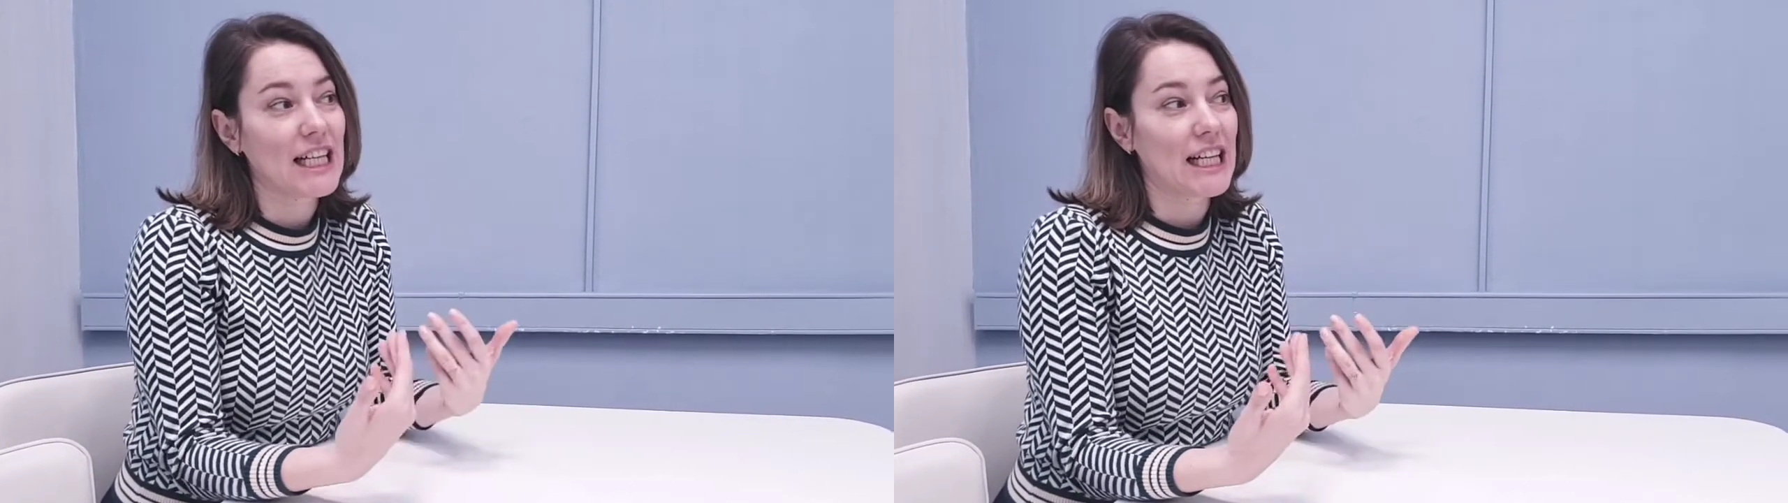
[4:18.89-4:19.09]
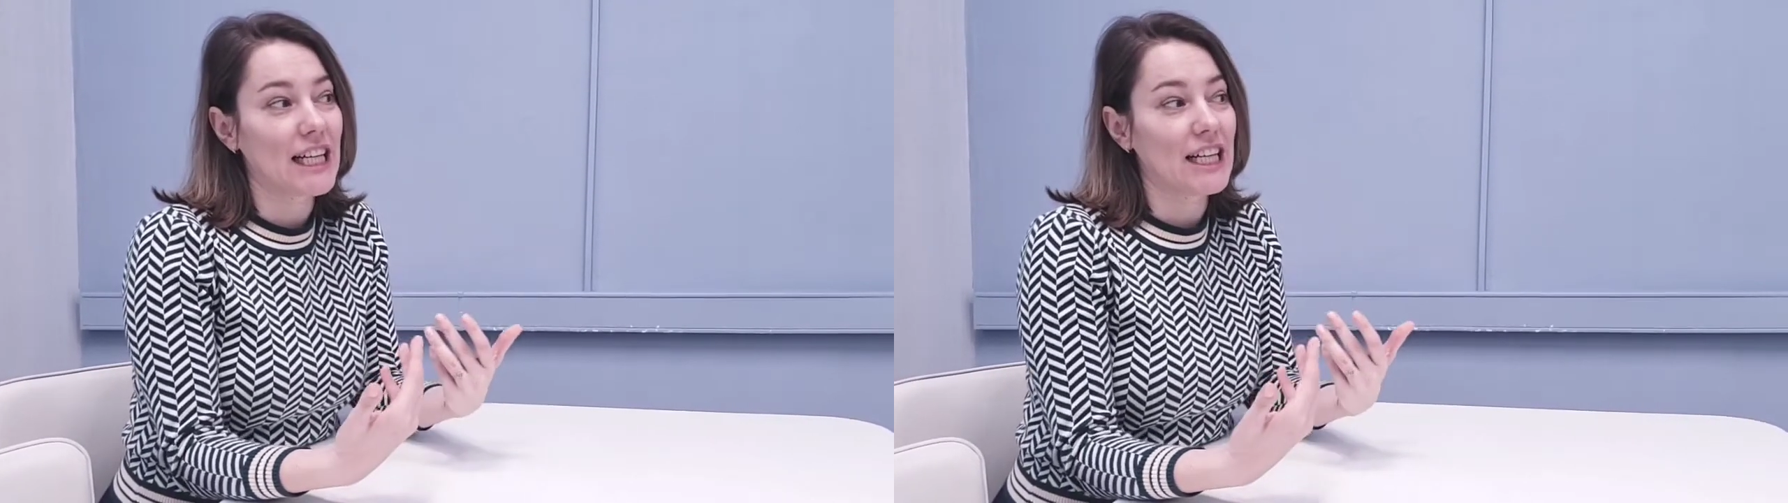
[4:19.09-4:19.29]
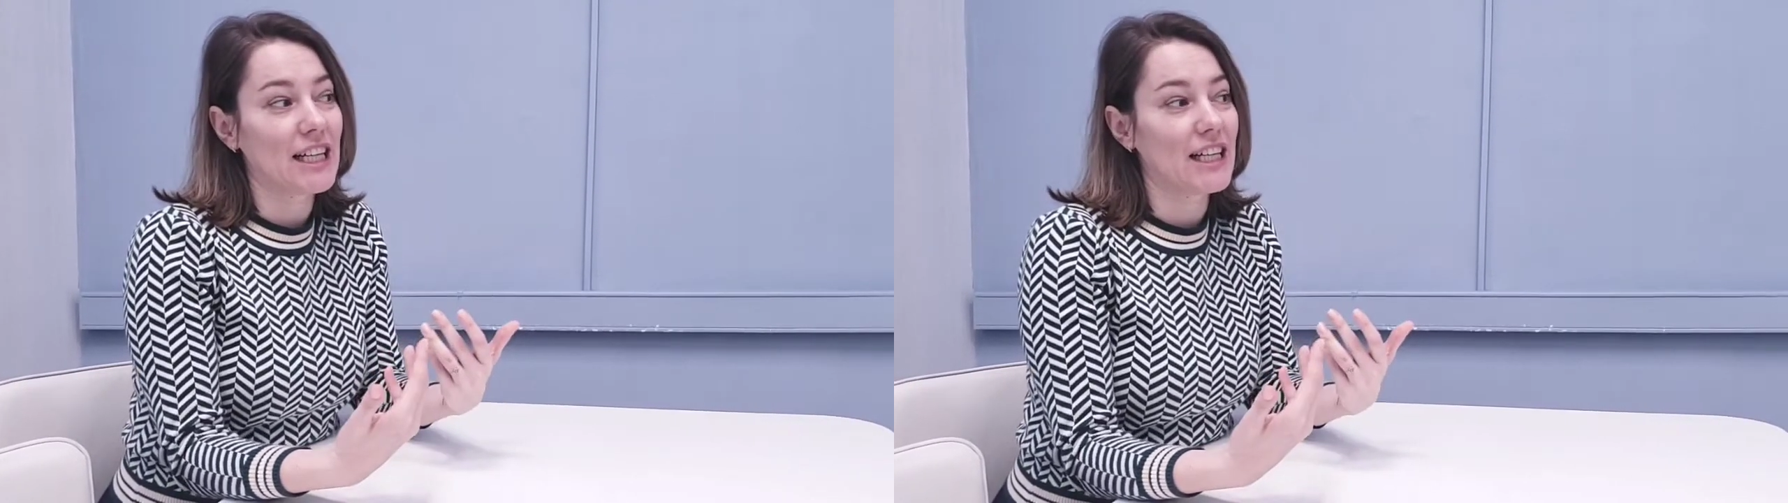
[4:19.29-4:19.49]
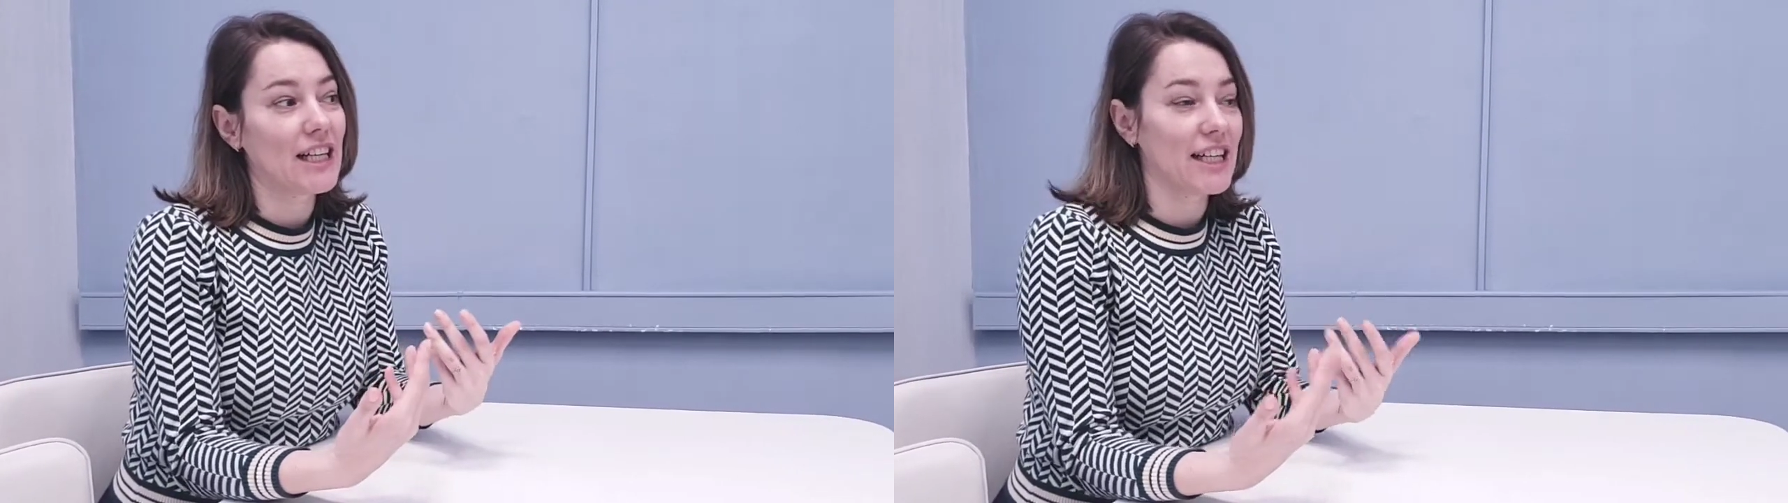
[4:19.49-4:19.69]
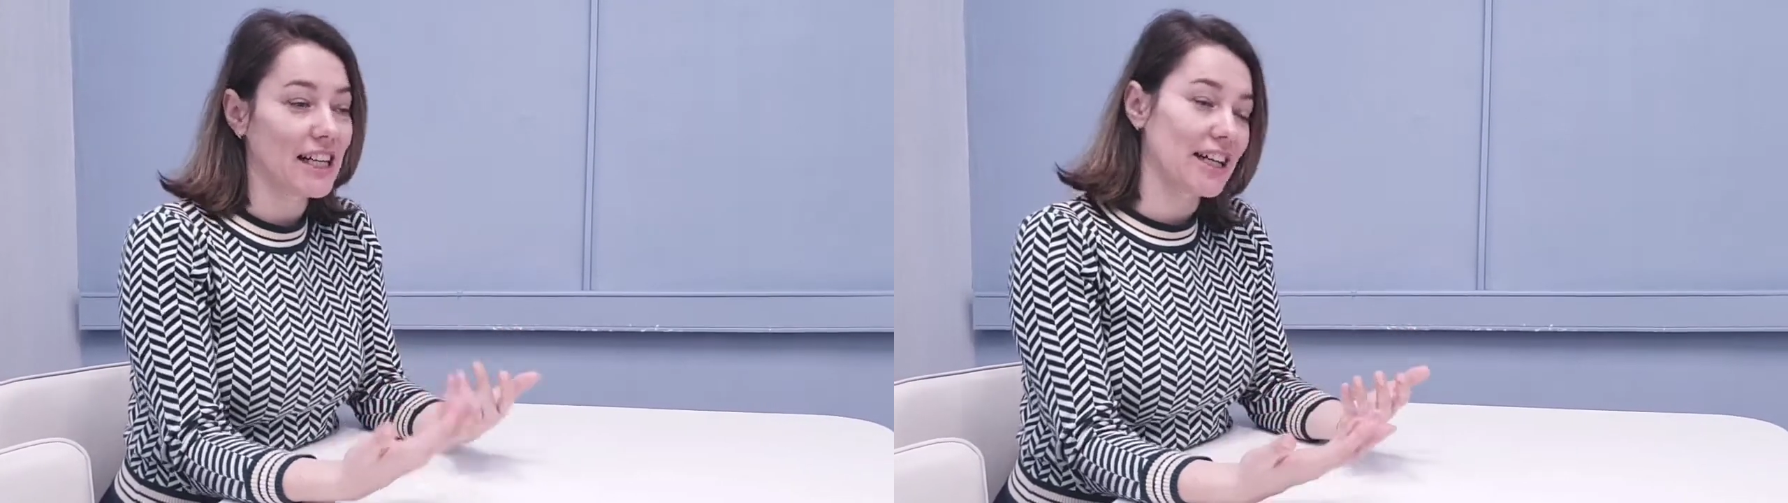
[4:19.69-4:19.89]

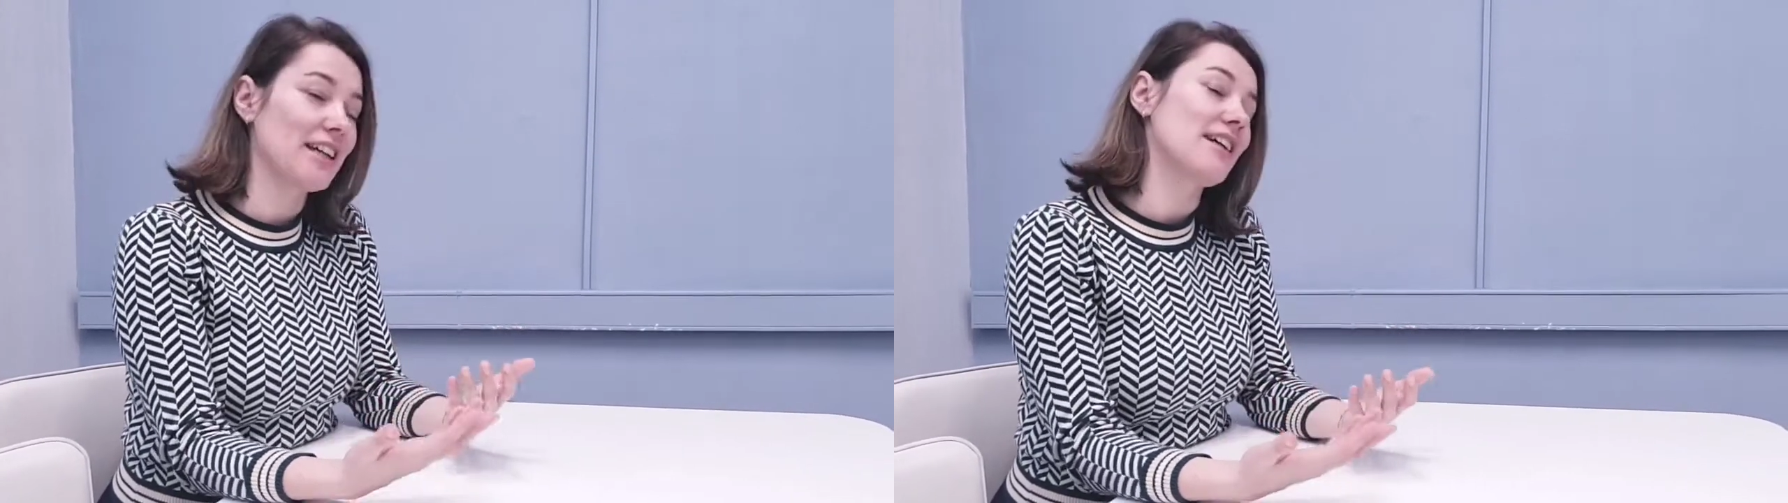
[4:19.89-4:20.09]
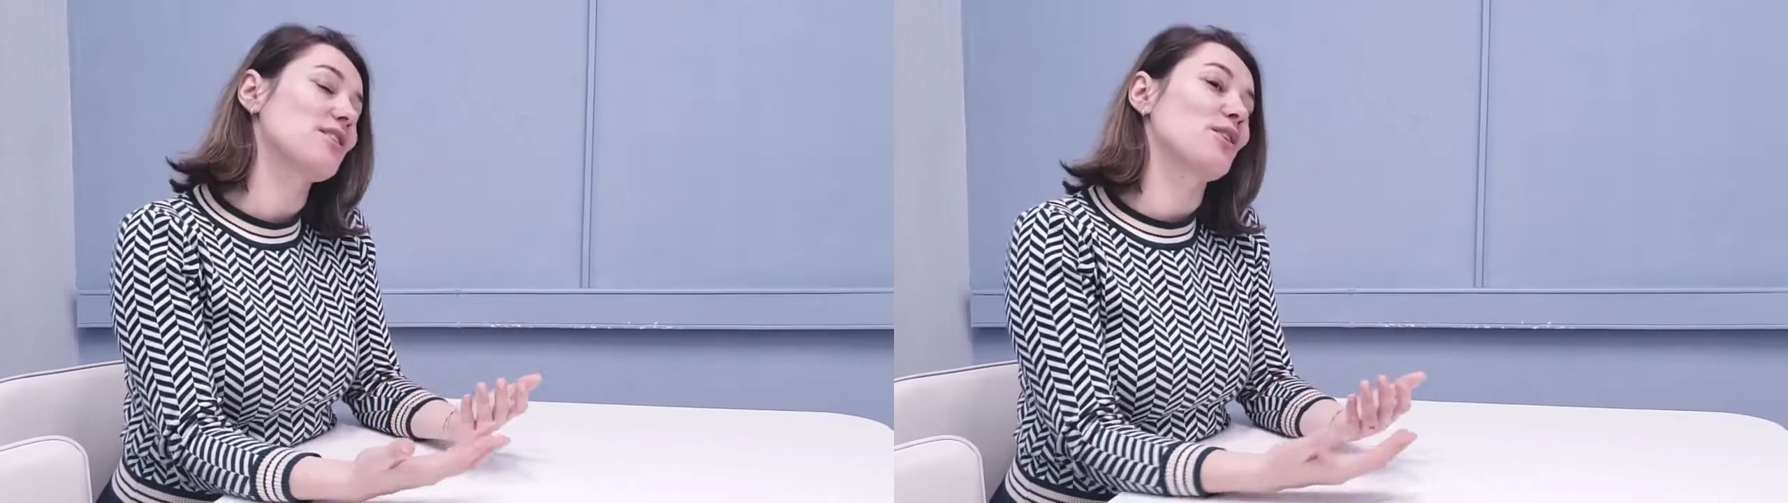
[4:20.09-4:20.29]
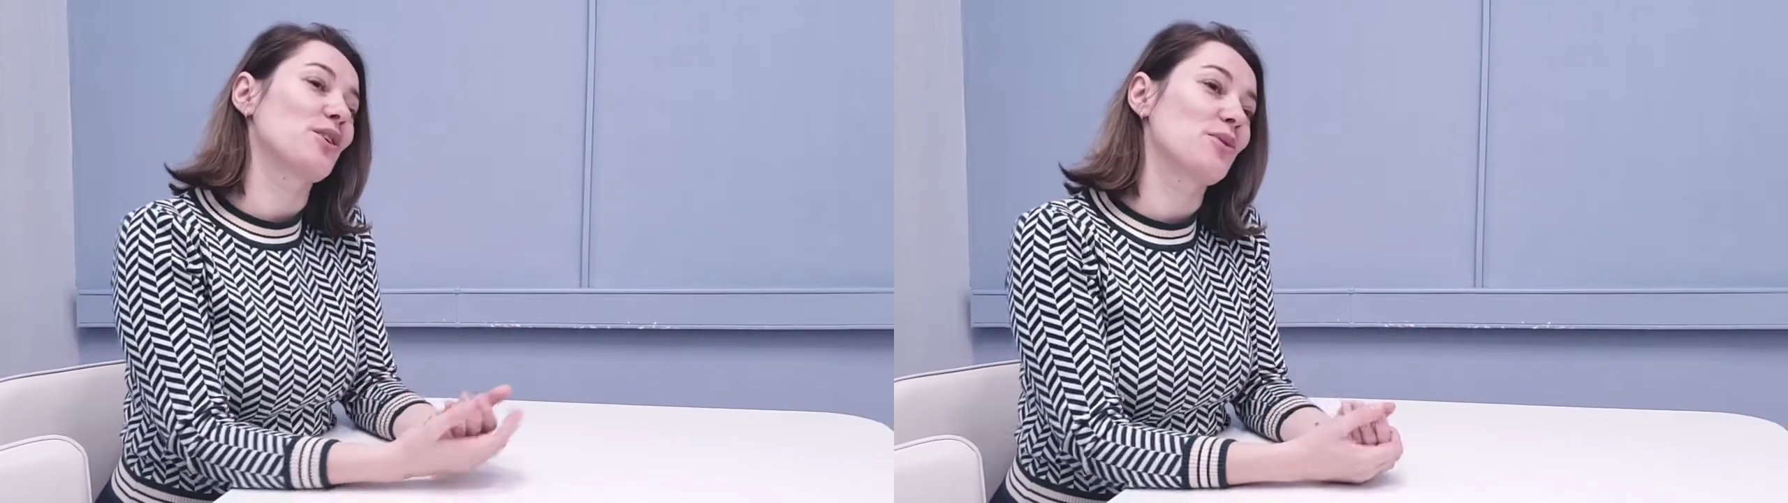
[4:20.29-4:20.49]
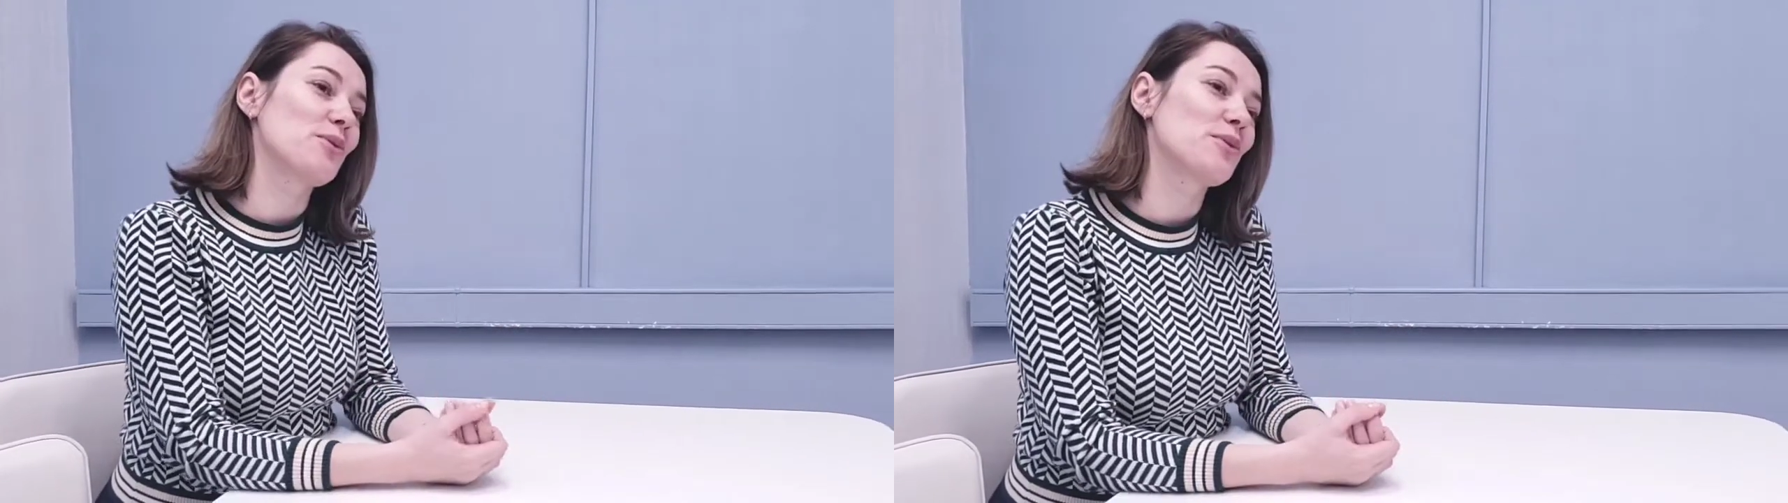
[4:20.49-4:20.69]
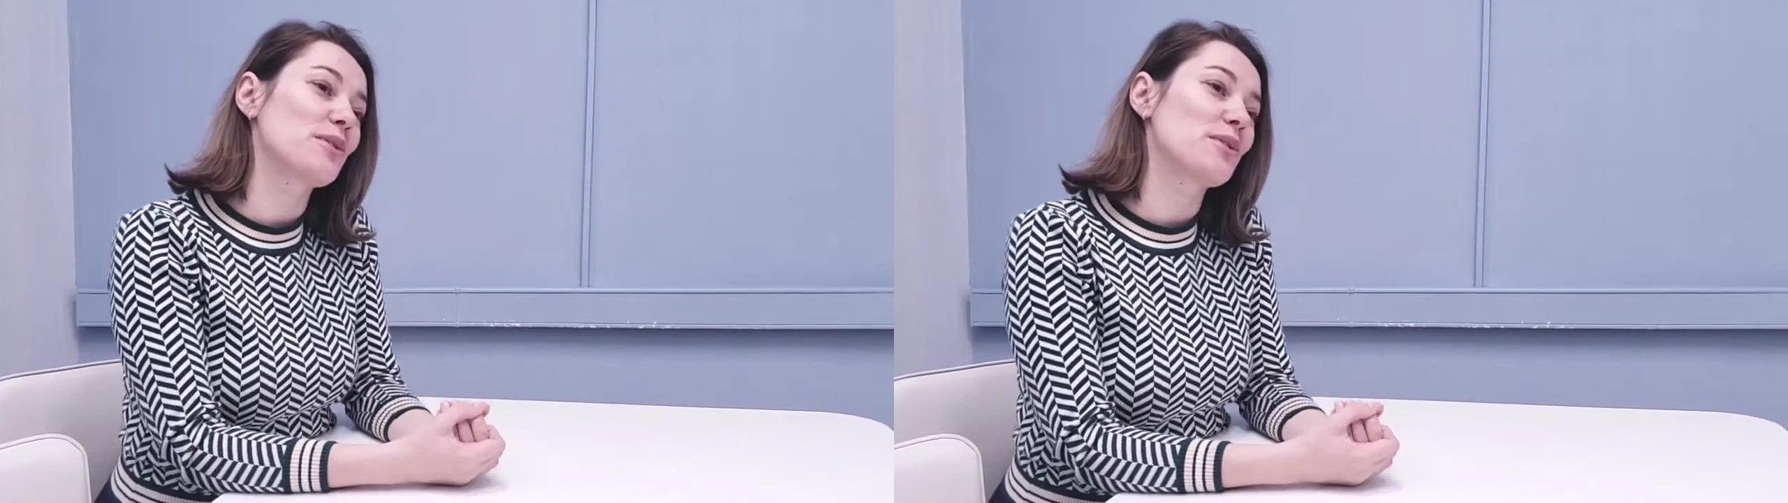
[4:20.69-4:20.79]
and I can ask you